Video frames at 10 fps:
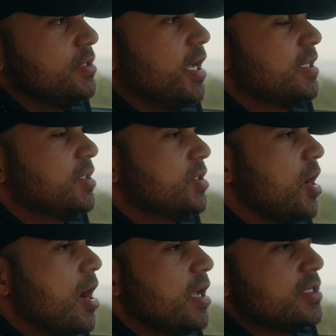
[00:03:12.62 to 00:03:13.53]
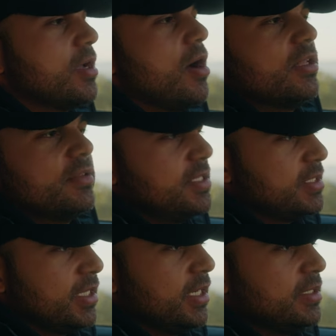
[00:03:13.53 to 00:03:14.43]
you got saws, all of
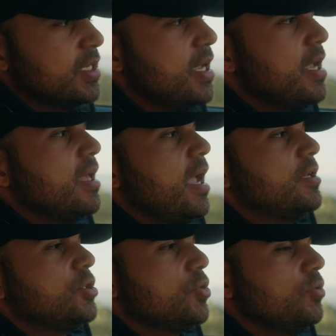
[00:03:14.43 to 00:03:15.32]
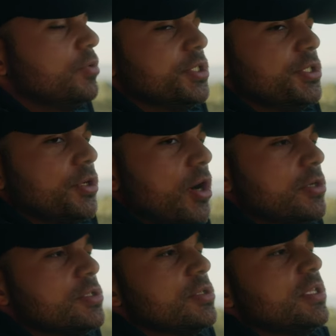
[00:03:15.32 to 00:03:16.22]
these things and tools in your
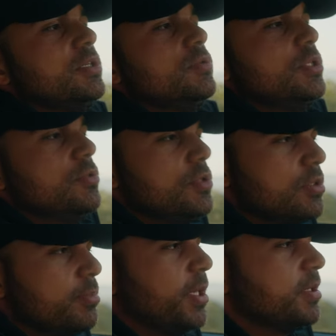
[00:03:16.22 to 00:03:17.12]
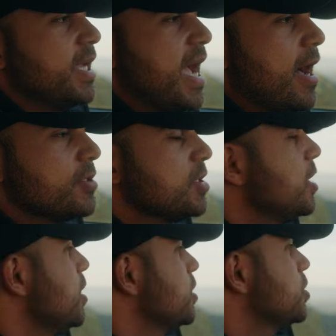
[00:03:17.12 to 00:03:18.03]
arsenal that you would use to build a house.
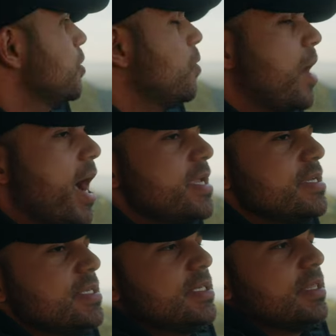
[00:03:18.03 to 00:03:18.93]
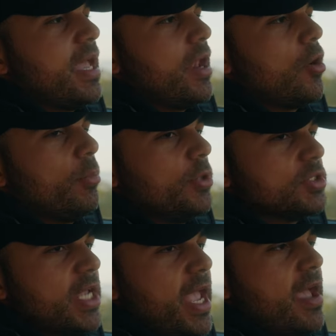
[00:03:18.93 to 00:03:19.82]
So why is it that
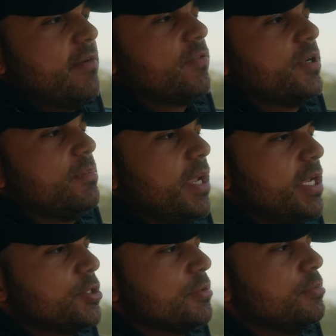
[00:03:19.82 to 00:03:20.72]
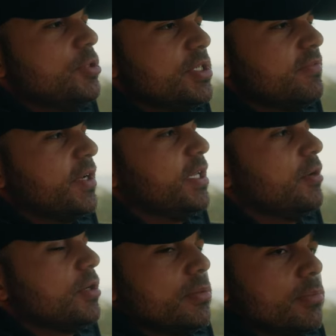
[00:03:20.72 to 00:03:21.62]
almost every major music
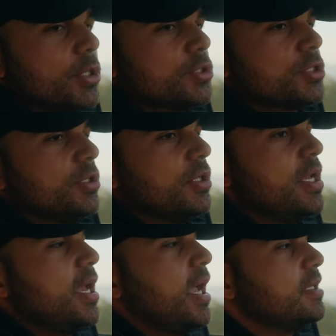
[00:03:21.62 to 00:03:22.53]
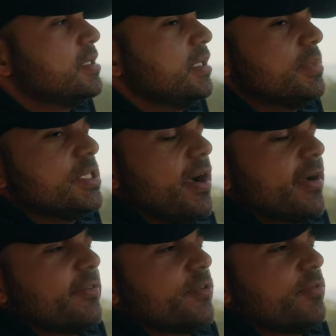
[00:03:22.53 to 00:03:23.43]
video, commercial, and
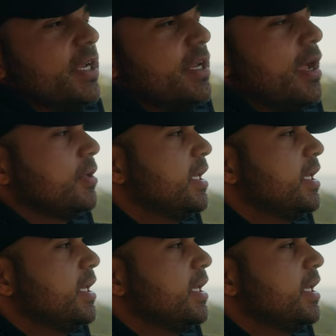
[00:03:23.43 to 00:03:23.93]
cinematographer right now